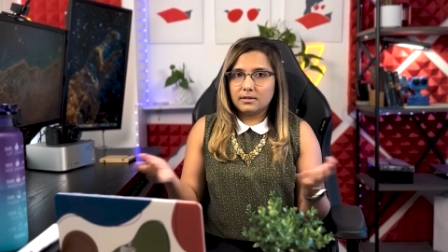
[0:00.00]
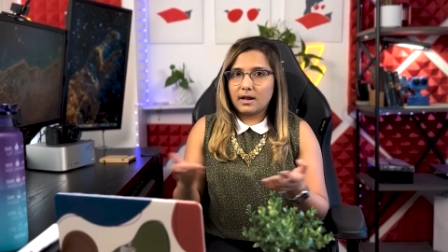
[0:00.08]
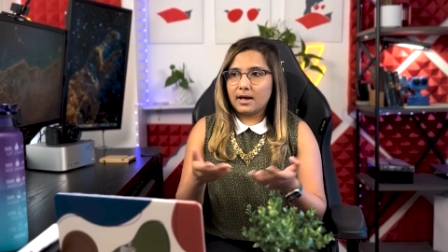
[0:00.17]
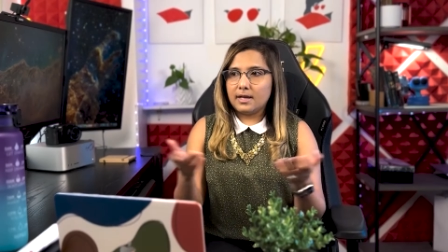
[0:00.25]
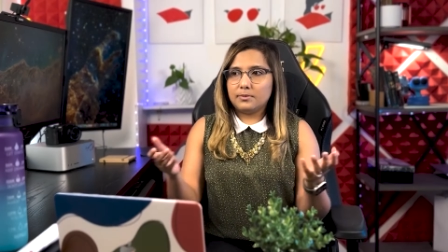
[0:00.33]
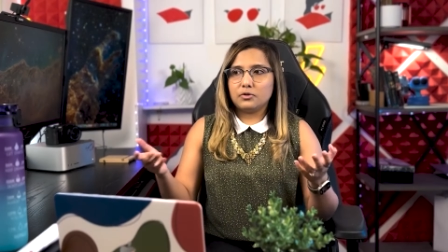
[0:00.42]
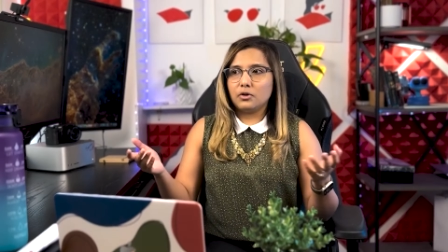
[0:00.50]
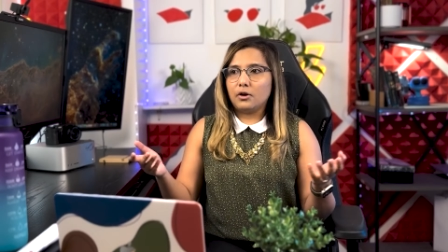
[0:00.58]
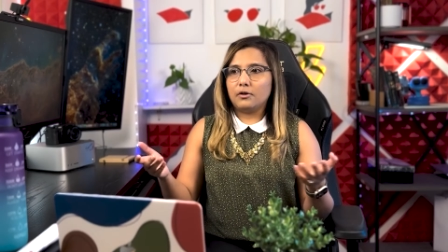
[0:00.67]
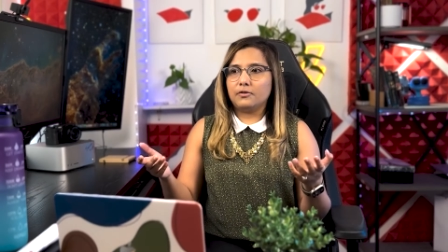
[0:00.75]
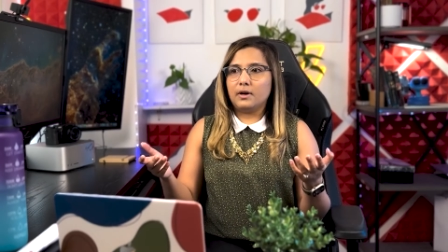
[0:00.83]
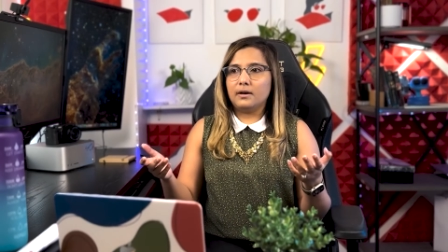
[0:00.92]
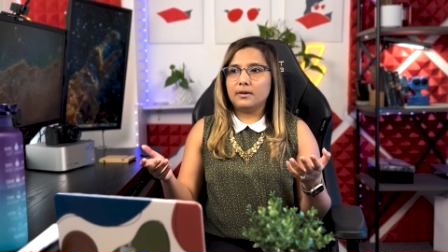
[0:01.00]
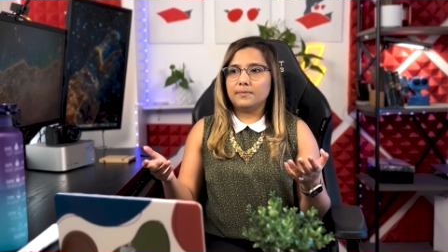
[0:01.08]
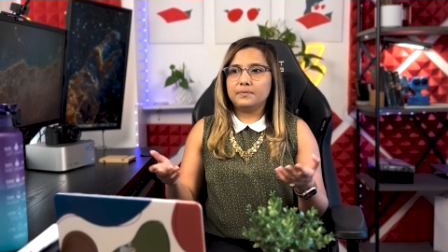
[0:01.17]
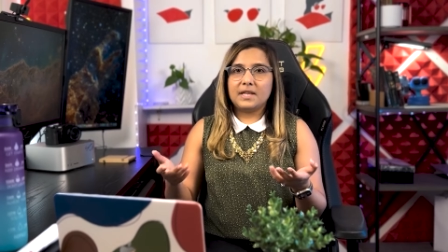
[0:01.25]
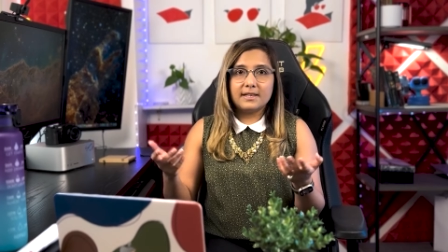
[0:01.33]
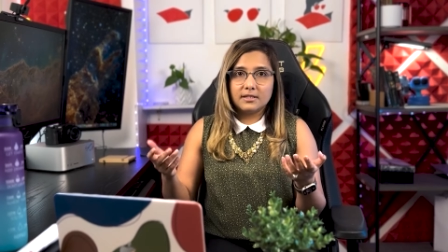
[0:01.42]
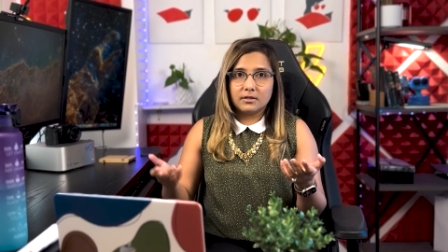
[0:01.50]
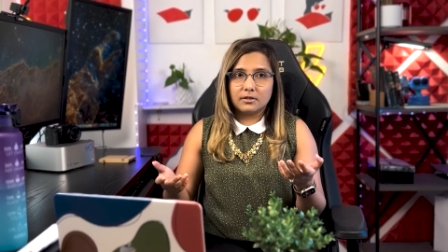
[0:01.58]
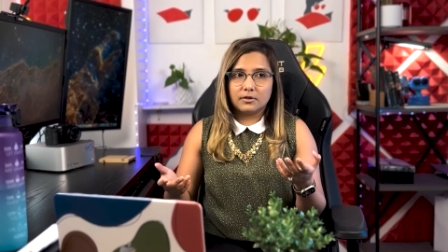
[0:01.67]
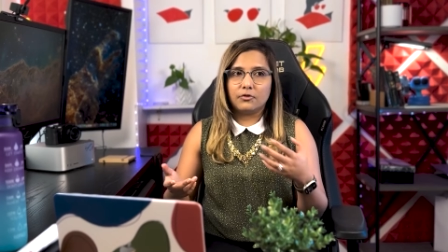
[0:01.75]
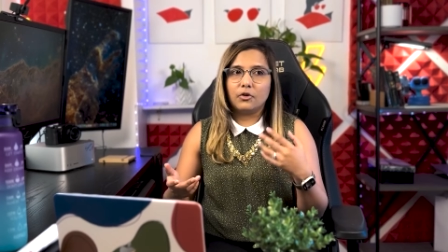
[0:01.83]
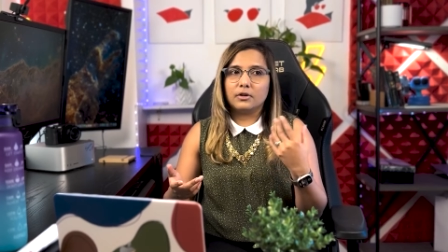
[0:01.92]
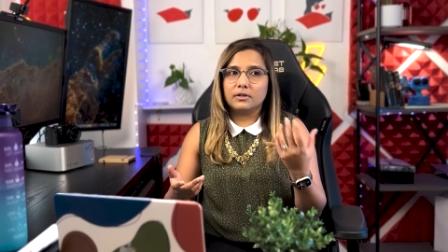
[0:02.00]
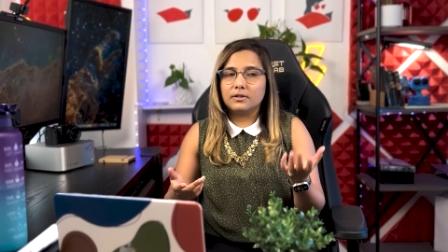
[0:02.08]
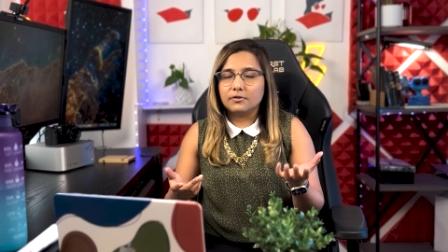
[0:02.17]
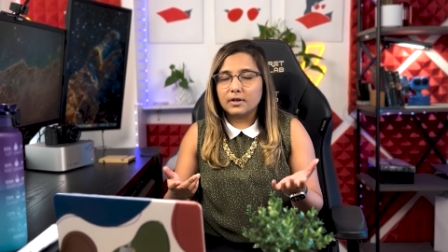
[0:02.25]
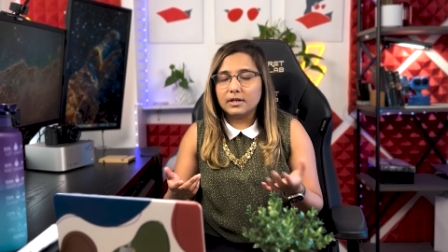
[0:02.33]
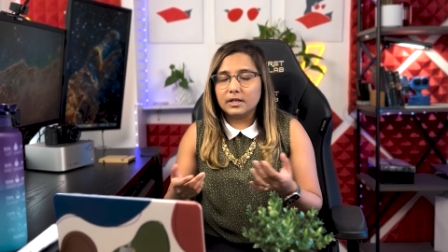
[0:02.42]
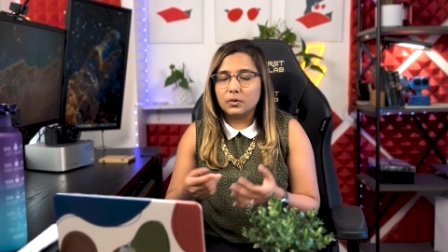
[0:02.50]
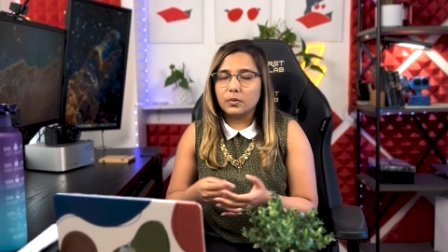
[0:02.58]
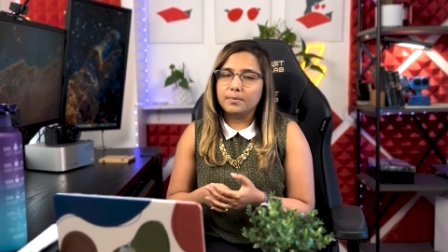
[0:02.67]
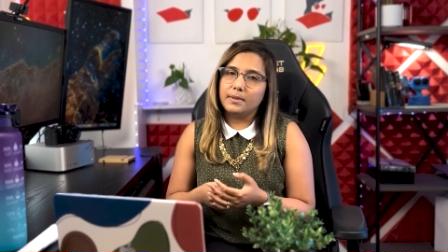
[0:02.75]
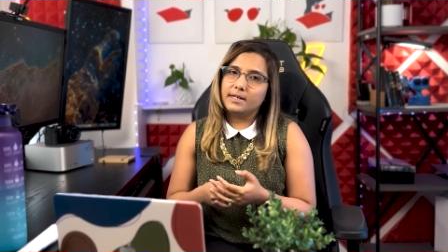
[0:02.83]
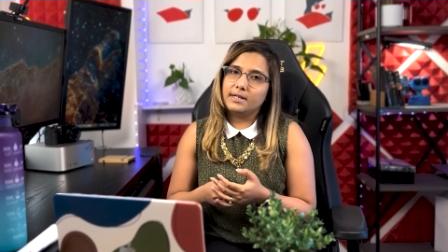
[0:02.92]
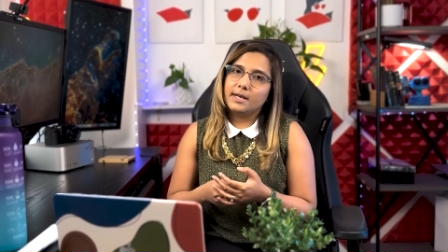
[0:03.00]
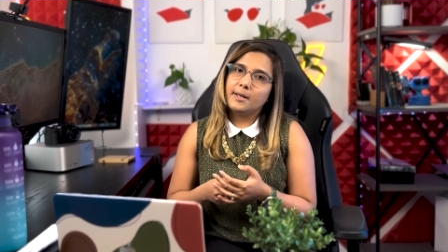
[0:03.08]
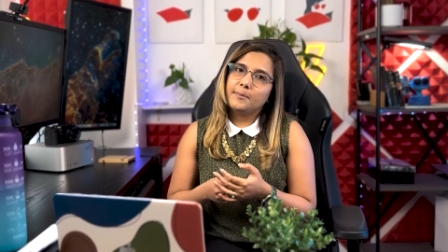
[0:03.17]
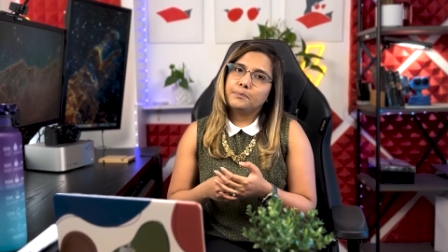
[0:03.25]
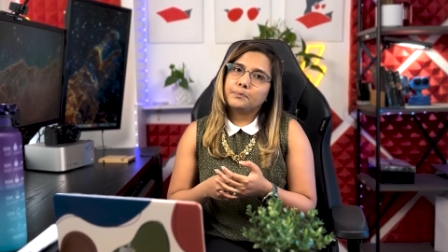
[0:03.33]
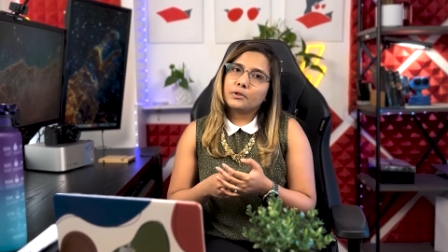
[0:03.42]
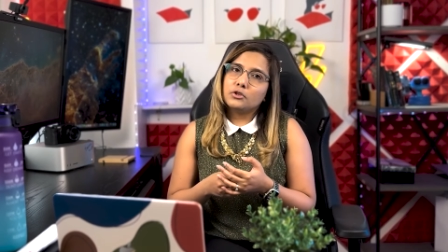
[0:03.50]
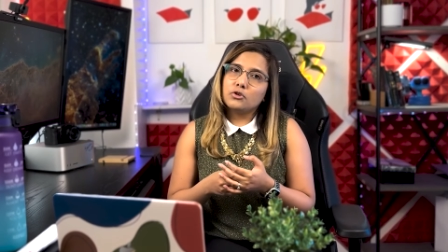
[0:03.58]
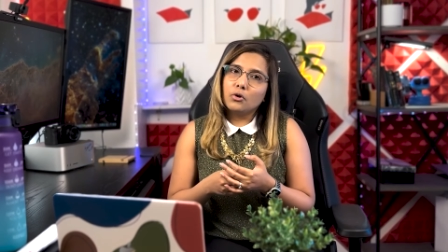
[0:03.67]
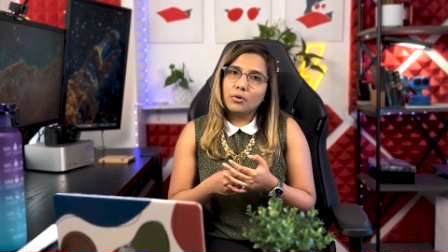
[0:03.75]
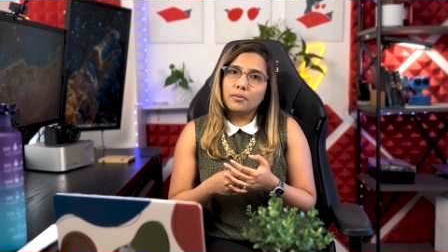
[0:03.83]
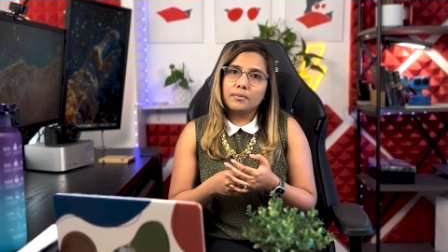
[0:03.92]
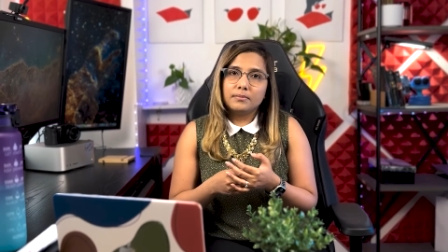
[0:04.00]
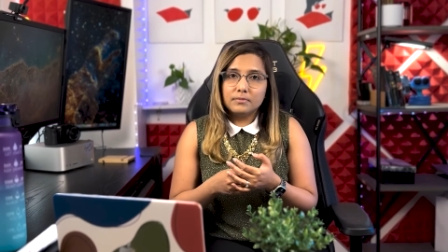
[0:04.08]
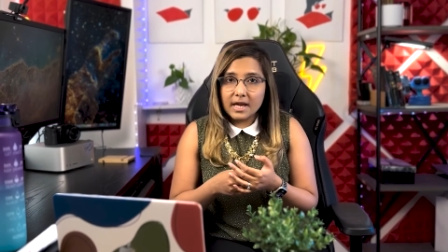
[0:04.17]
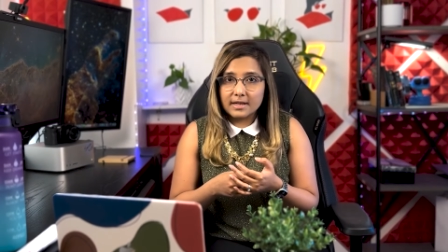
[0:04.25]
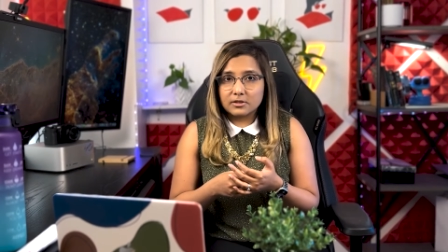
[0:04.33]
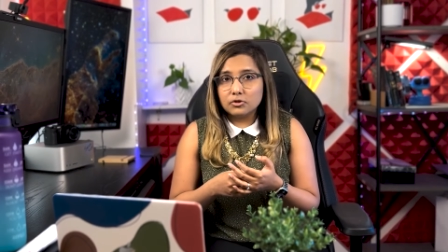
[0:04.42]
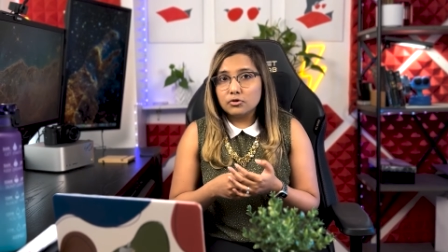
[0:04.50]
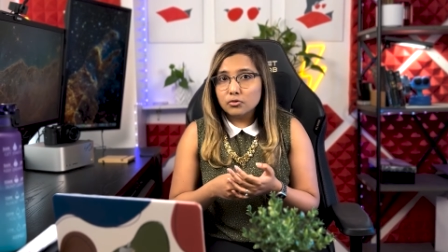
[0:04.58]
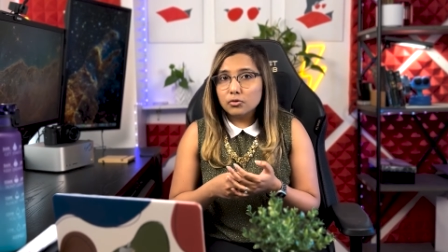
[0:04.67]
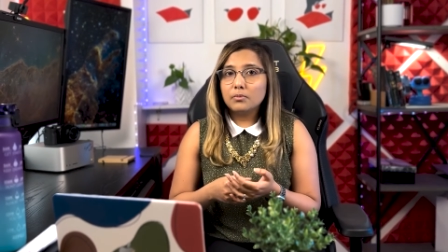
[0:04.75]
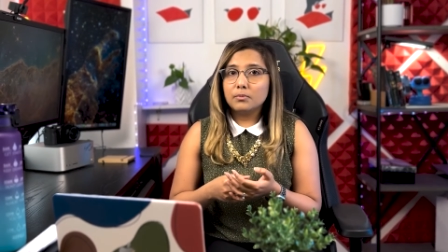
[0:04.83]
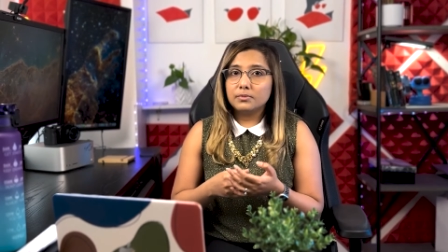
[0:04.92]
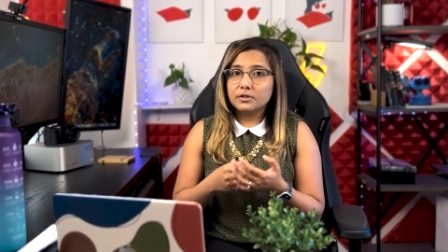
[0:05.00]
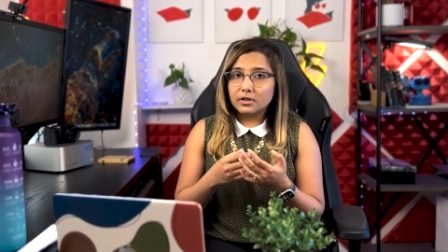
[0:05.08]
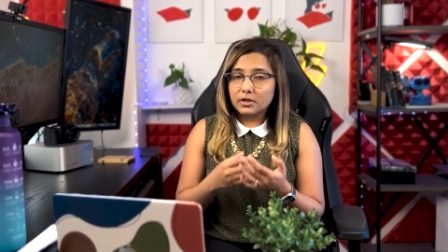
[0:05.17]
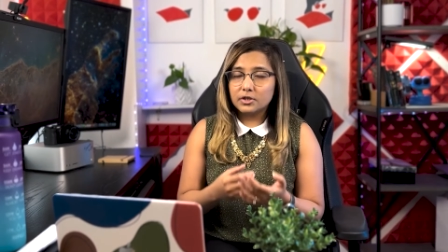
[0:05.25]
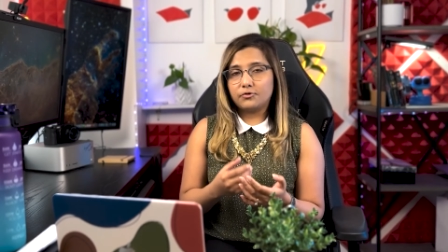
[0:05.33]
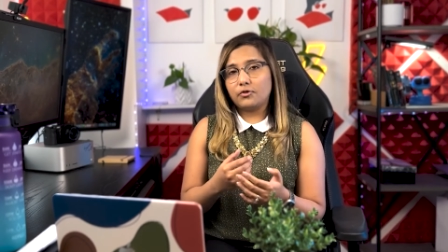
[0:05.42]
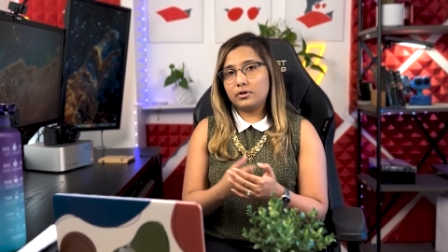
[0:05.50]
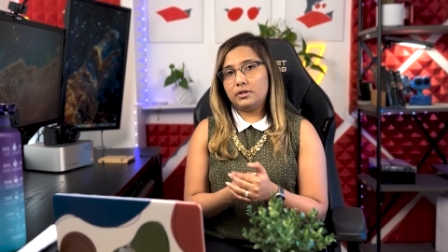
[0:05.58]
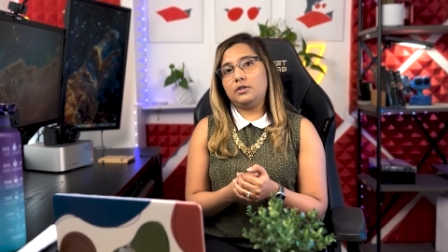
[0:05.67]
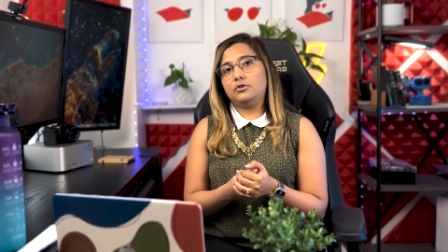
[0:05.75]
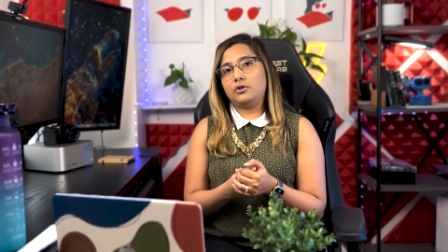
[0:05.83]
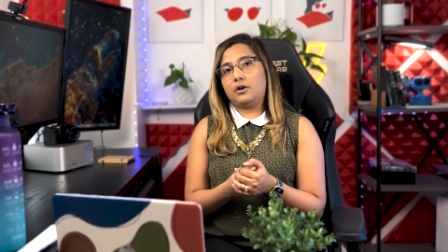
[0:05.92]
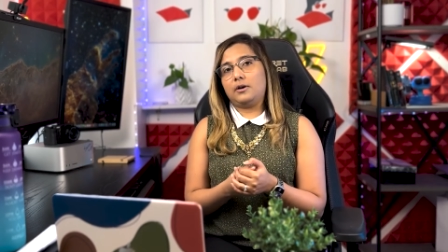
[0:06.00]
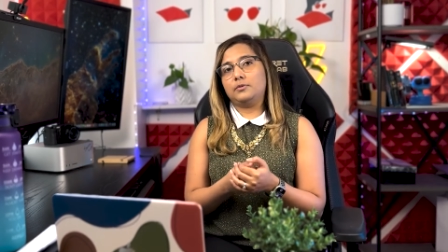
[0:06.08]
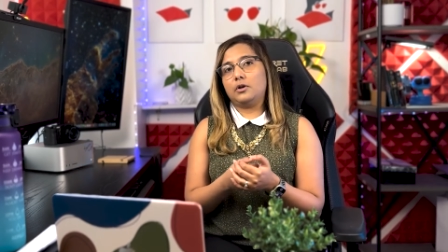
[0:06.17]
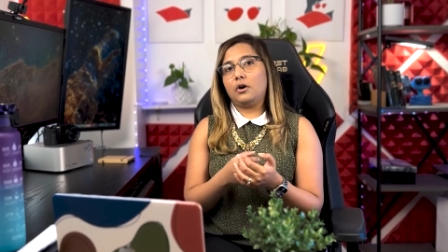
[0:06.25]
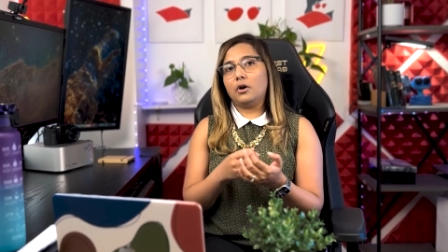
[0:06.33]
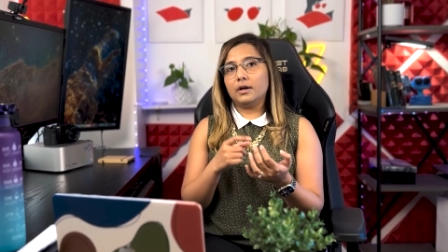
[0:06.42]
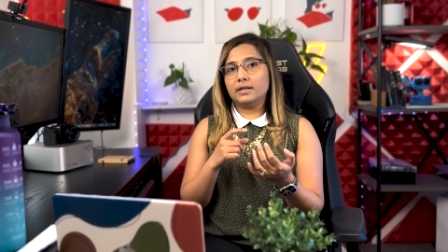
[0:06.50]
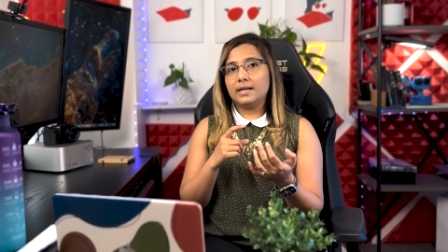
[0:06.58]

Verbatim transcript: types of uh, tester for different equipment so, yes, do search for these jobs on